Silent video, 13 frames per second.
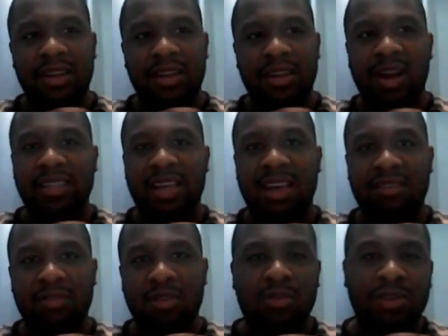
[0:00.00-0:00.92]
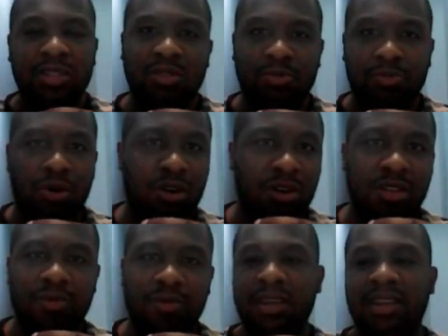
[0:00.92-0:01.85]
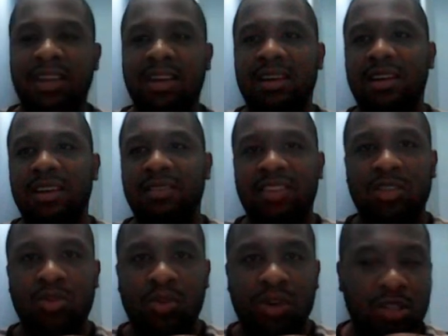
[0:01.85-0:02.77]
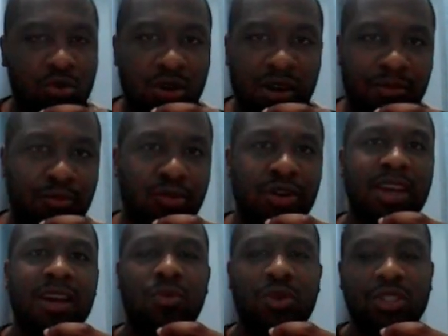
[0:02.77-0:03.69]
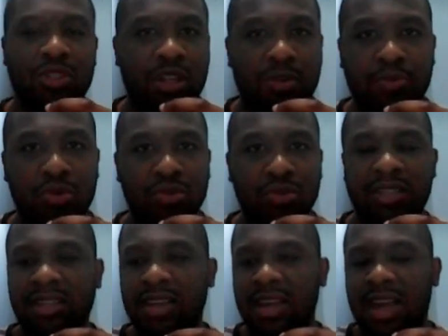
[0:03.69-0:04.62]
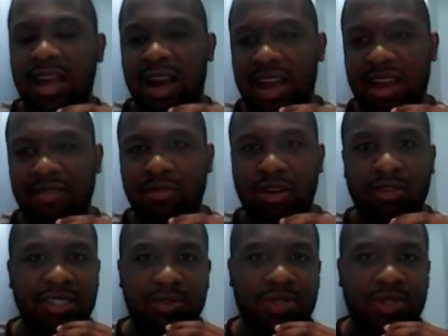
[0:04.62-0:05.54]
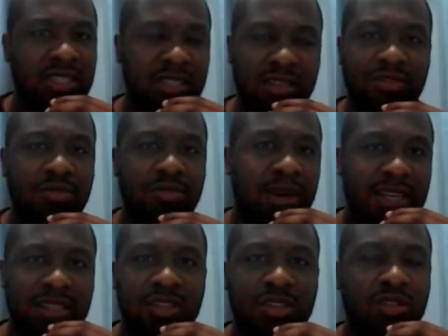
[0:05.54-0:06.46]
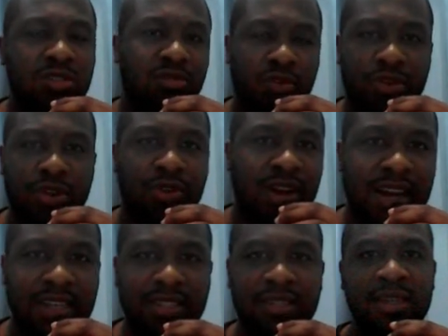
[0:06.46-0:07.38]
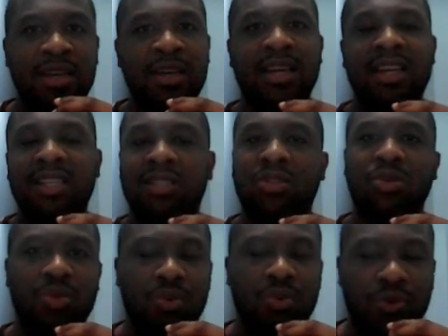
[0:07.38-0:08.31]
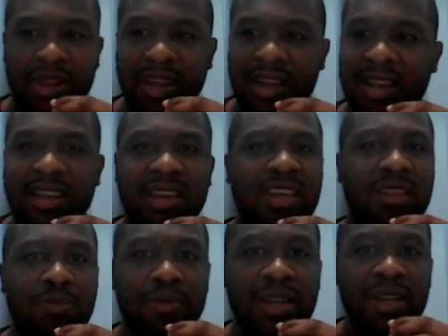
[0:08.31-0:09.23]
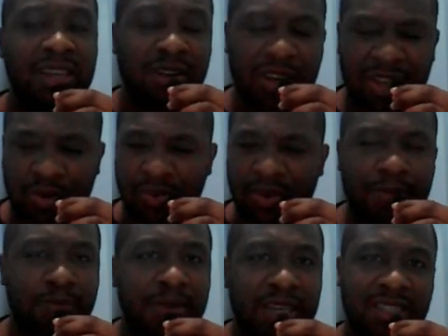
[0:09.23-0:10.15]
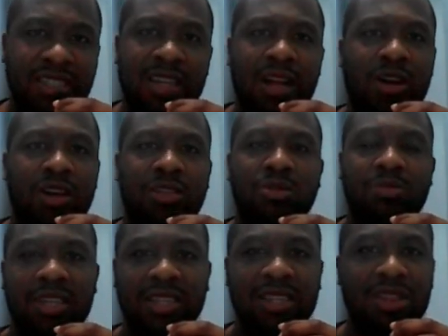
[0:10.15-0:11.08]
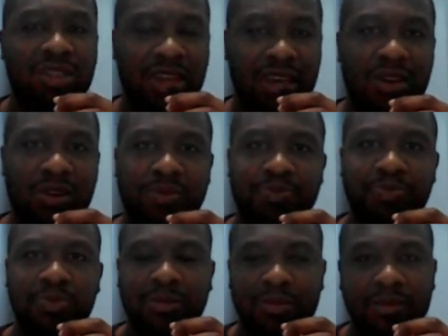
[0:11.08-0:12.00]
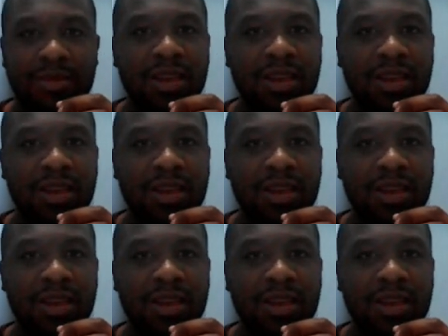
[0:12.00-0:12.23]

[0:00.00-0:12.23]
you guys have always supported me. Even though I took a break, I was not posting, I have always received messages from you guys. It really means a lot to me. Thank you.